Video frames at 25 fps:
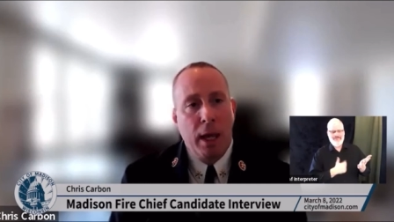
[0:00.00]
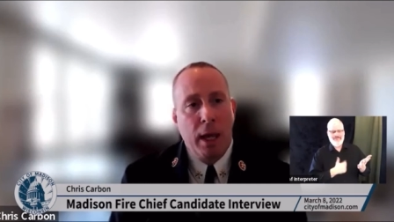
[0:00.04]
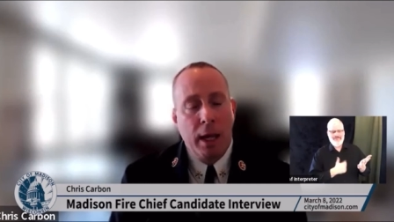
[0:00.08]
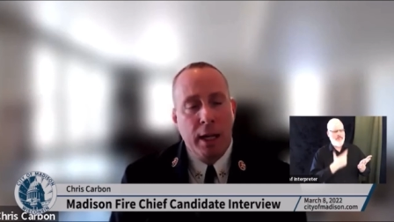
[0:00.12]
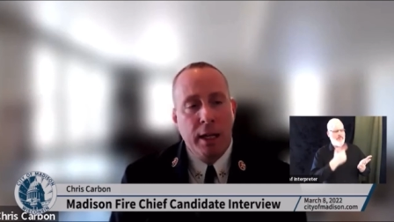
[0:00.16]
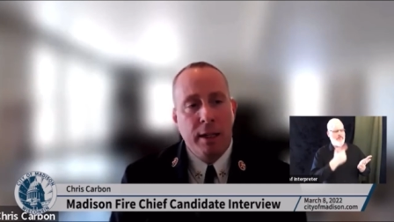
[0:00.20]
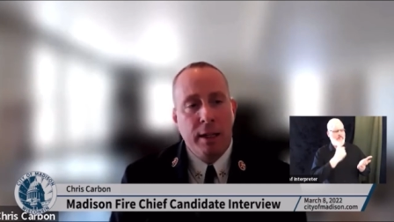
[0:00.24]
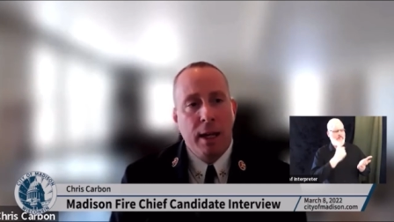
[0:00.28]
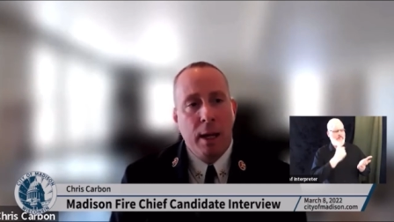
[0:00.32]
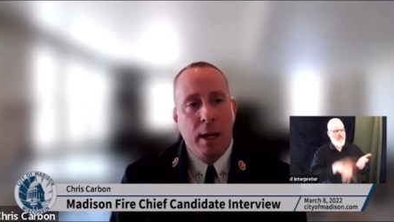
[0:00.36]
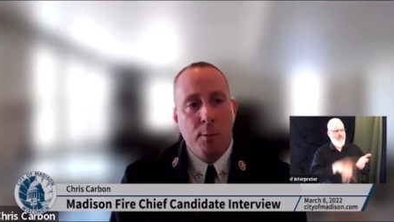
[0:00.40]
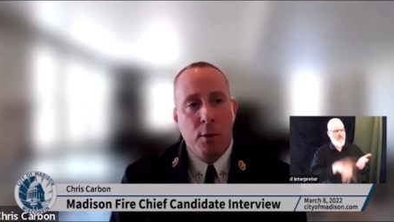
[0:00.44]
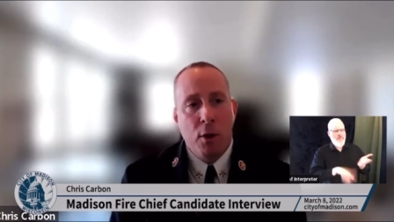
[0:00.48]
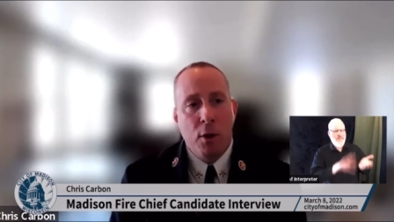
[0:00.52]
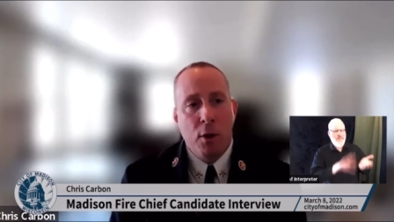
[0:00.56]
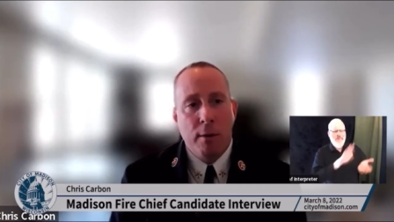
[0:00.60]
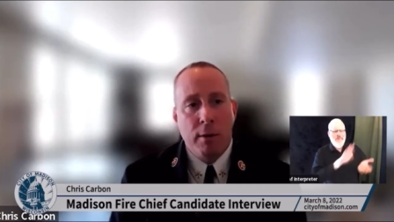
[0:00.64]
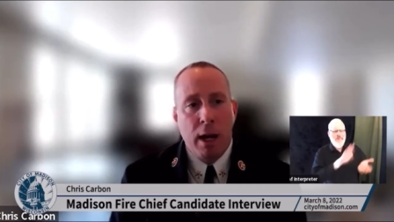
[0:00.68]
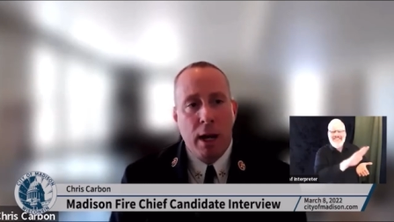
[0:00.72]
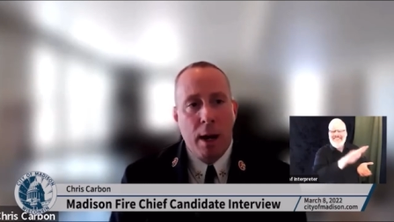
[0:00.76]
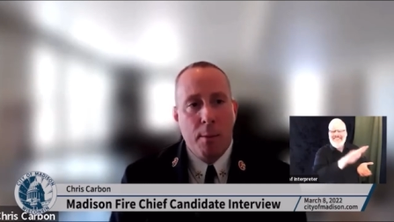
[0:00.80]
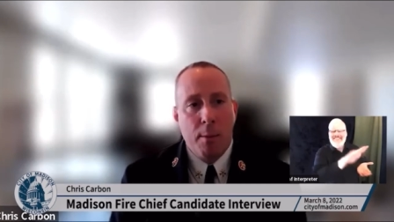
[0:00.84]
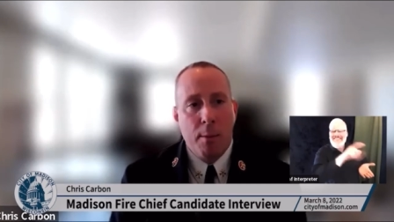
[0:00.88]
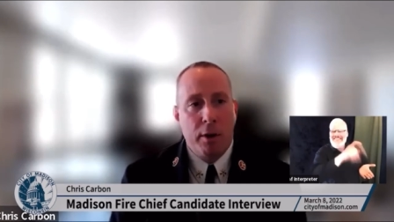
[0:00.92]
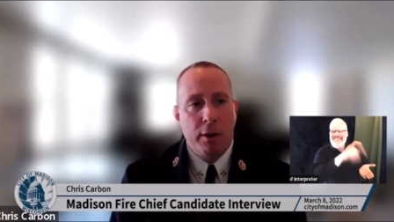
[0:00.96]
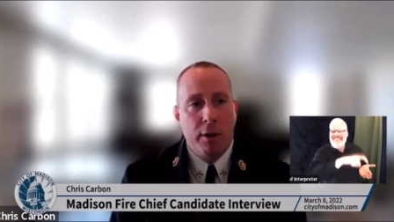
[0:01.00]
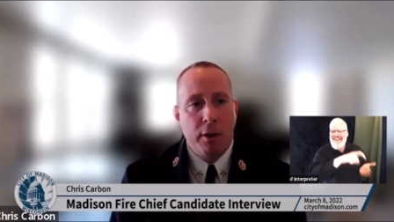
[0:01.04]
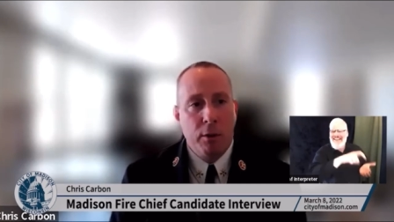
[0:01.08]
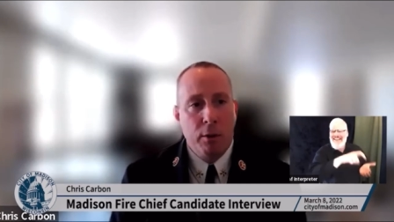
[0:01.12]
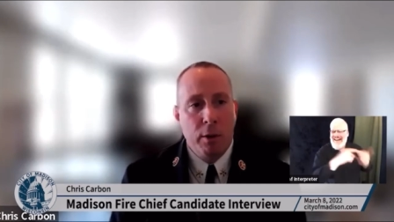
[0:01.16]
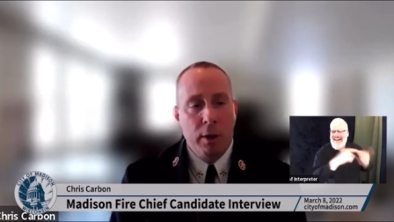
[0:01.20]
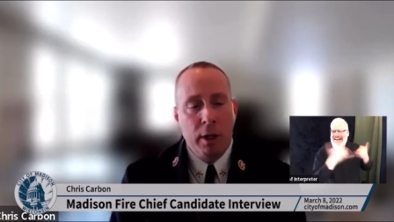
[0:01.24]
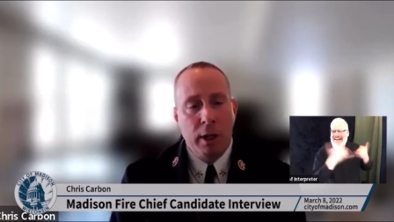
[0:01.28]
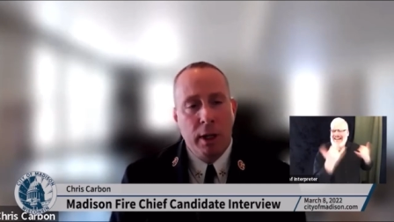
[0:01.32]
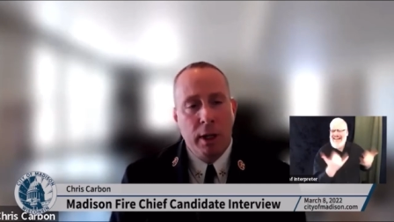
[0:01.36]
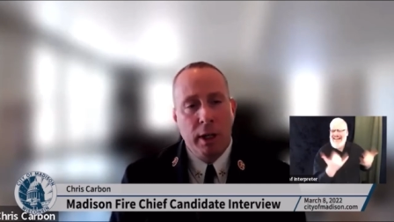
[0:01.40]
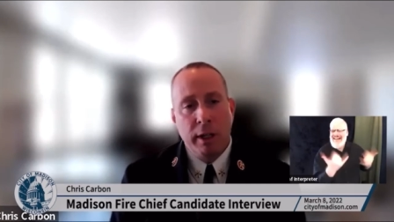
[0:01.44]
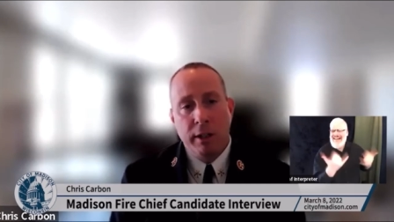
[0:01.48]
anytime you have an
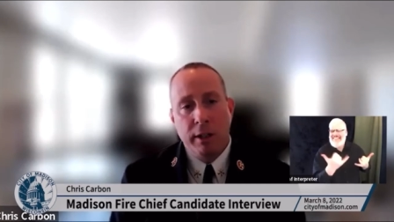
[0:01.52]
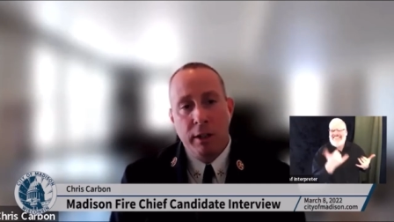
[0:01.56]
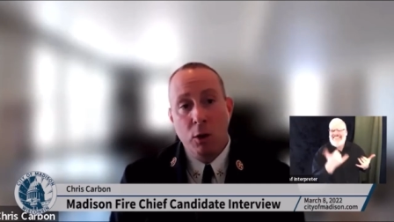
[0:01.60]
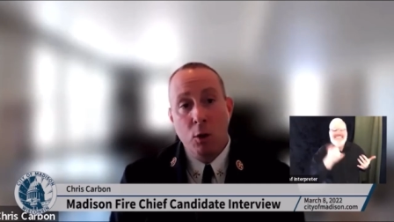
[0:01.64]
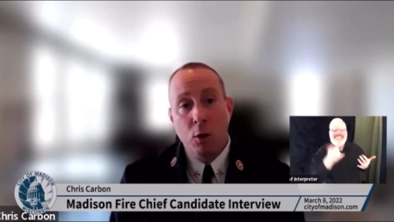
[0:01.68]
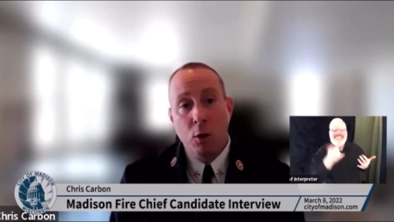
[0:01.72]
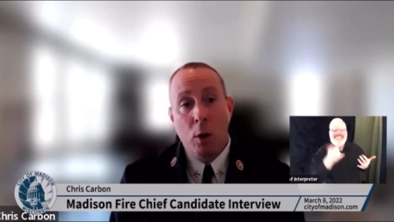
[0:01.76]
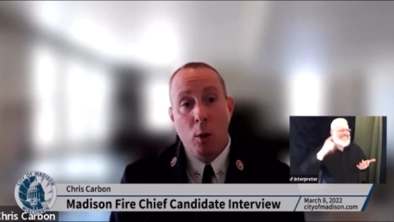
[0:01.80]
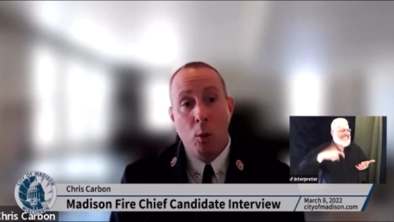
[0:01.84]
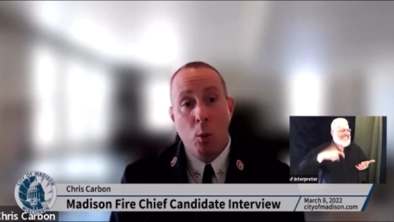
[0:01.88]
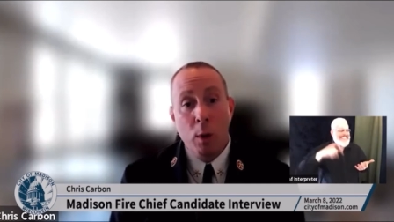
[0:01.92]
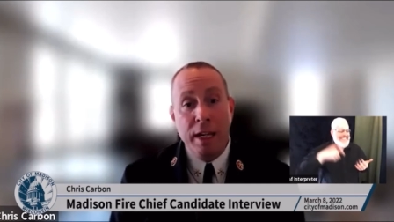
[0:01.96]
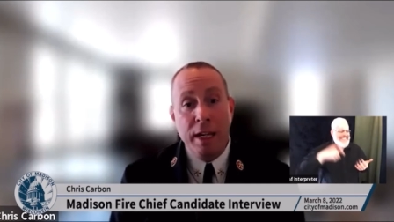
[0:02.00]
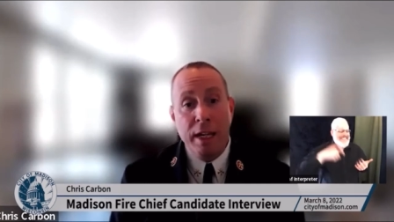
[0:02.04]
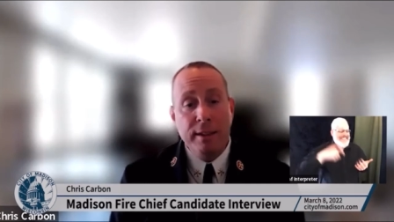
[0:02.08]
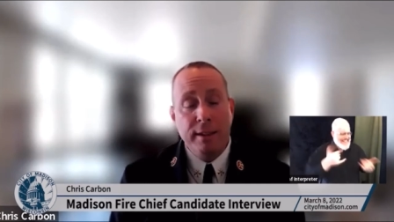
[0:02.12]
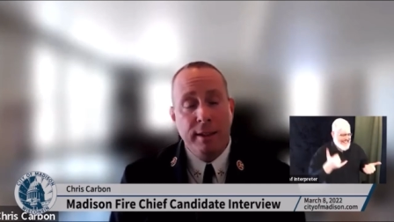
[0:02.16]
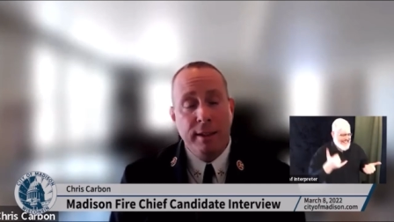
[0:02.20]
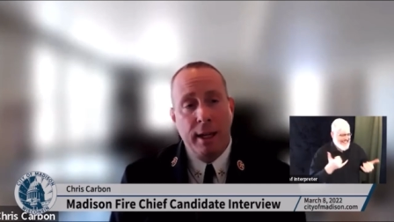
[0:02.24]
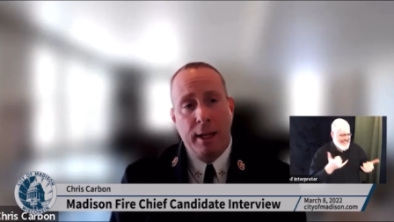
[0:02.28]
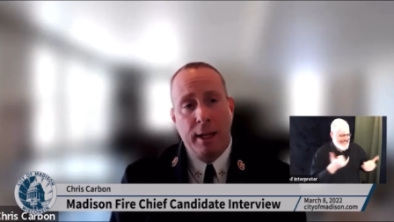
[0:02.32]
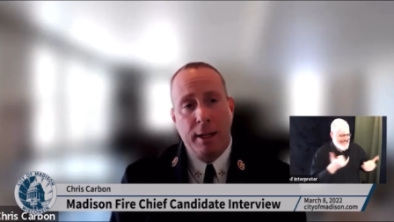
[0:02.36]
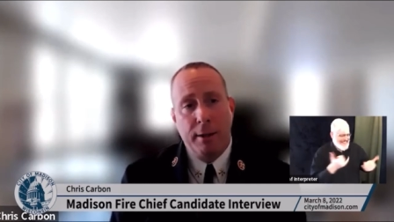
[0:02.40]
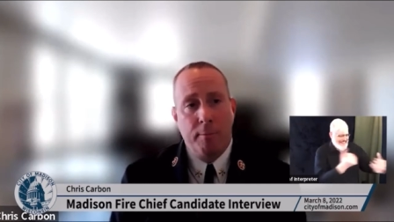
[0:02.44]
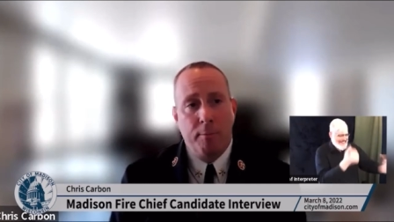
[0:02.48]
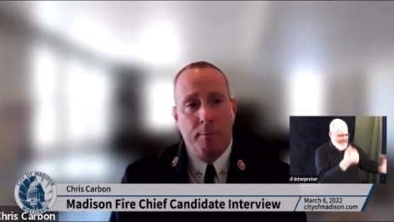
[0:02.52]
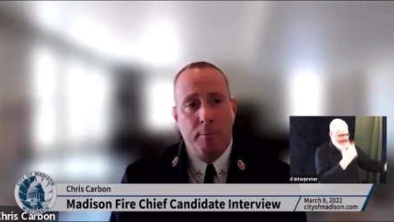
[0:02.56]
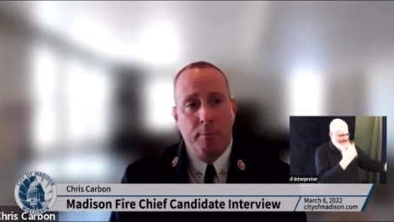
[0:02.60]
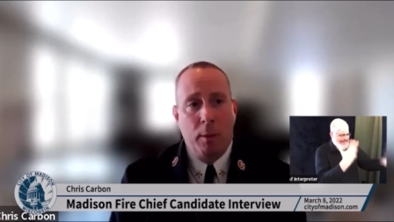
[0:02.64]
opportunity to do a reset